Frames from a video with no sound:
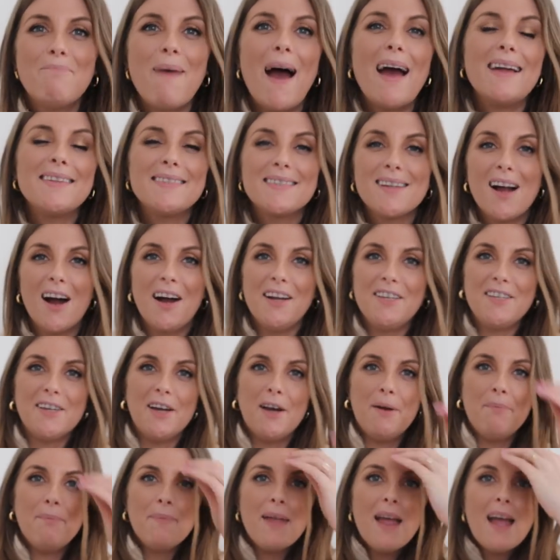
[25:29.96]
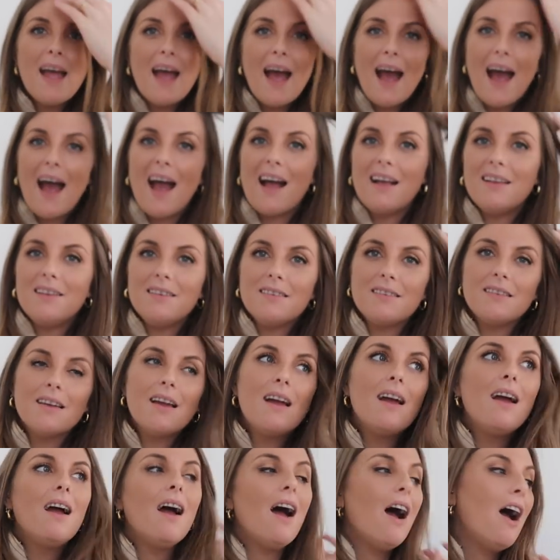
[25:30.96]
best item, and
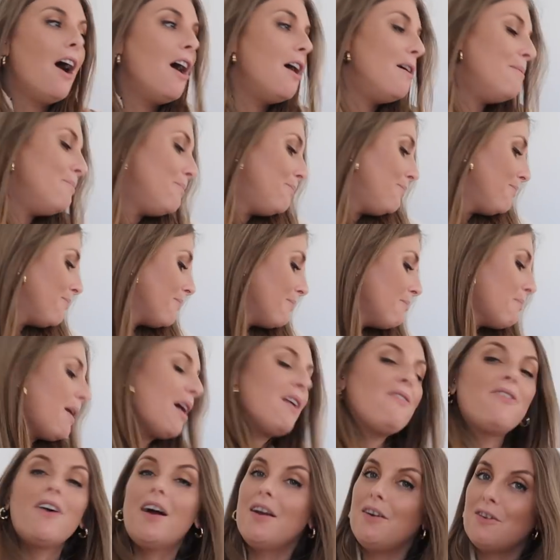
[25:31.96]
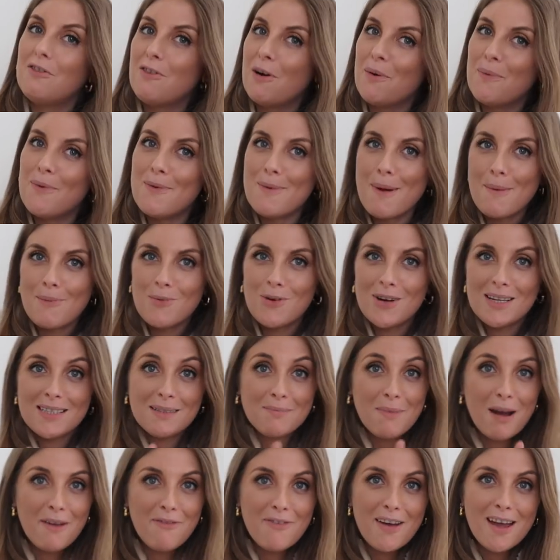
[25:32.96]
um, my final one, remember,
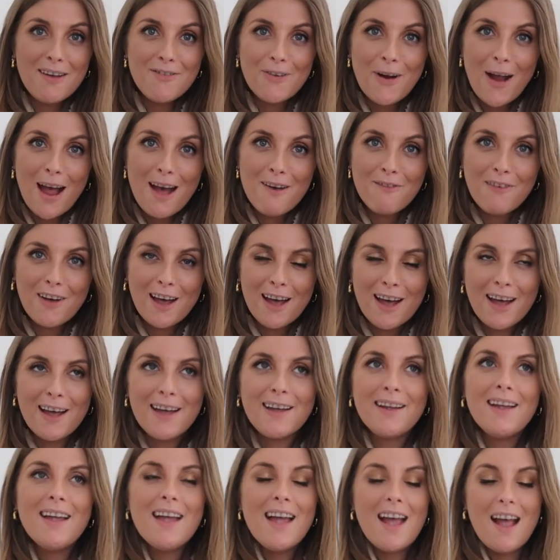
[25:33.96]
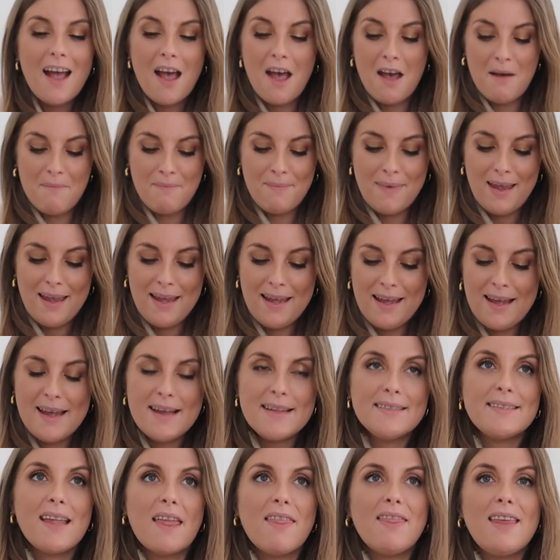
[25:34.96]
is my favourite ever, um,
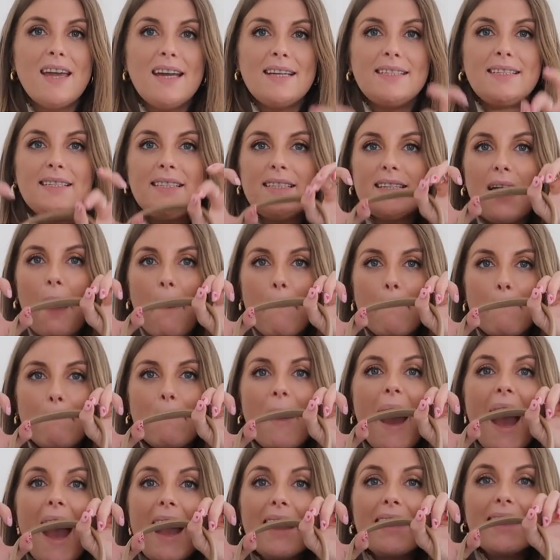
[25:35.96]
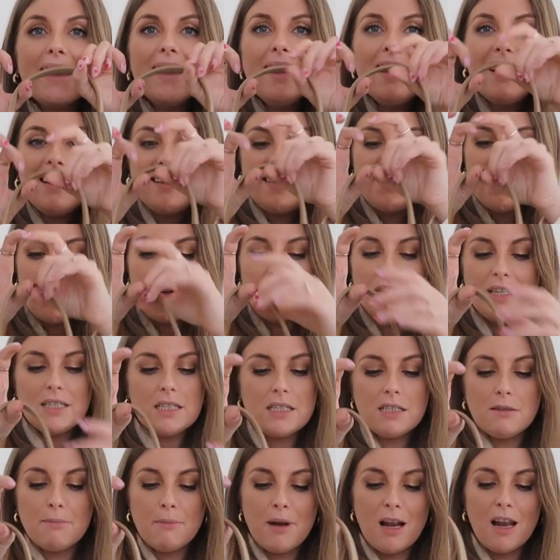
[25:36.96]
is this bag. So
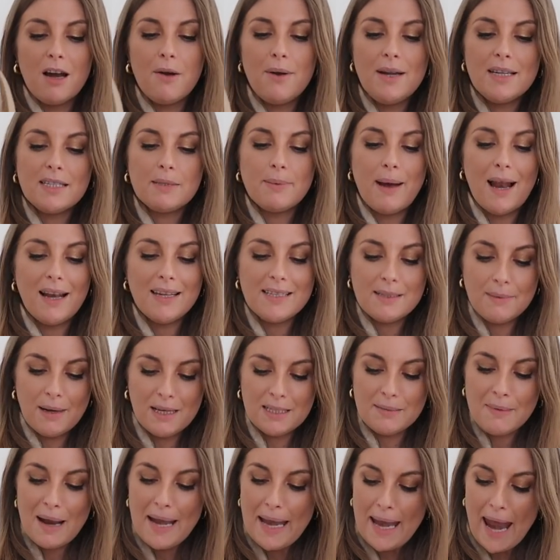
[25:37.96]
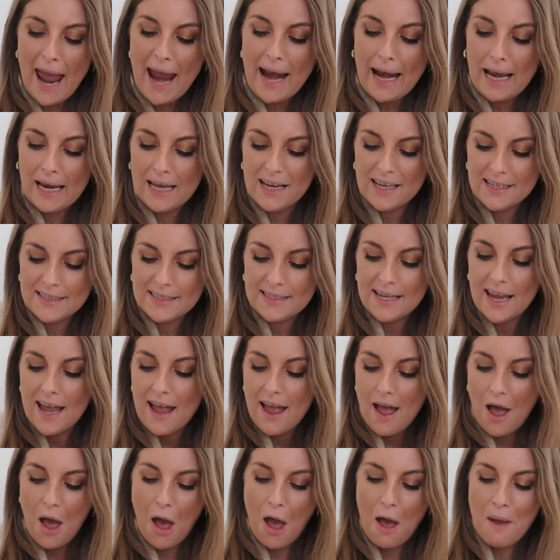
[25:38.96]
this is from Chloe as well, as well as my necklace,
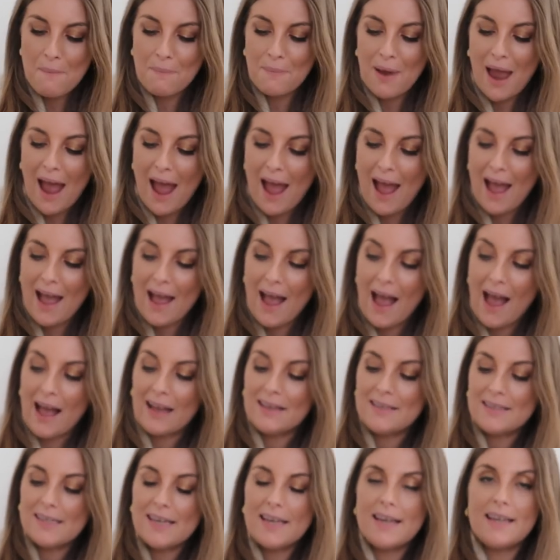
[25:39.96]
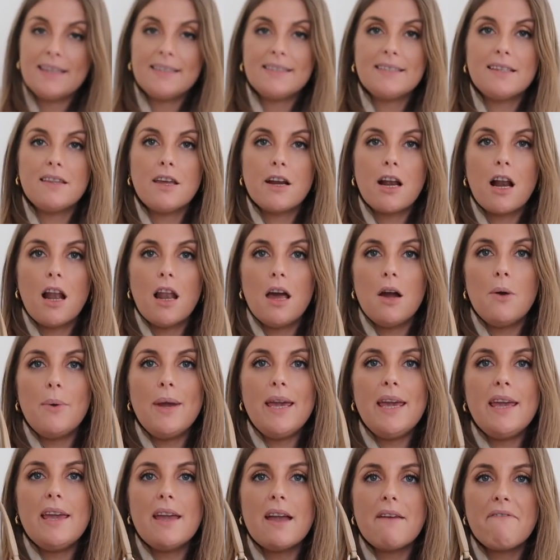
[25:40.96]
um, and it's the
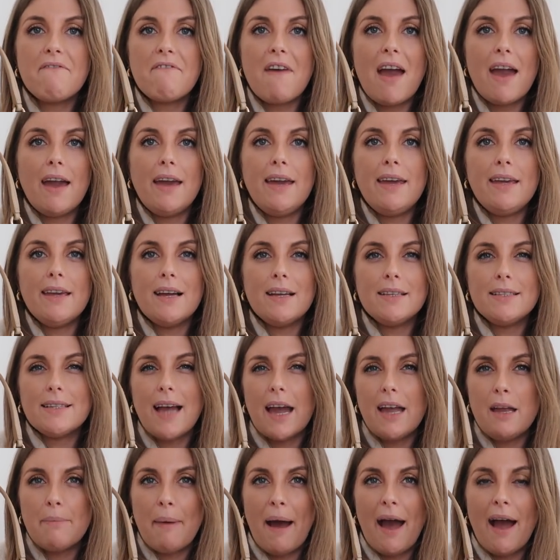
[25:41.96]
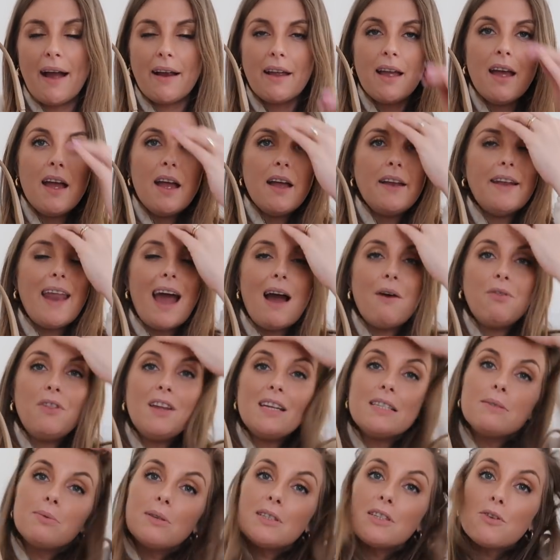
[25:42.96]
Chloe Faye Day Bag. Now
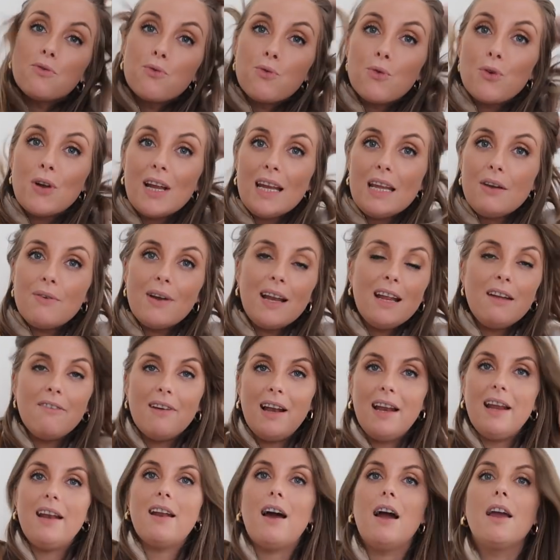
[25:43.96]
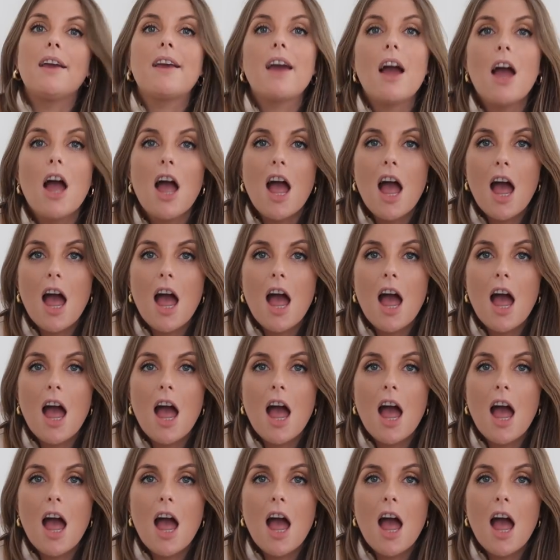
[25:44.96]
this was a really, really, really like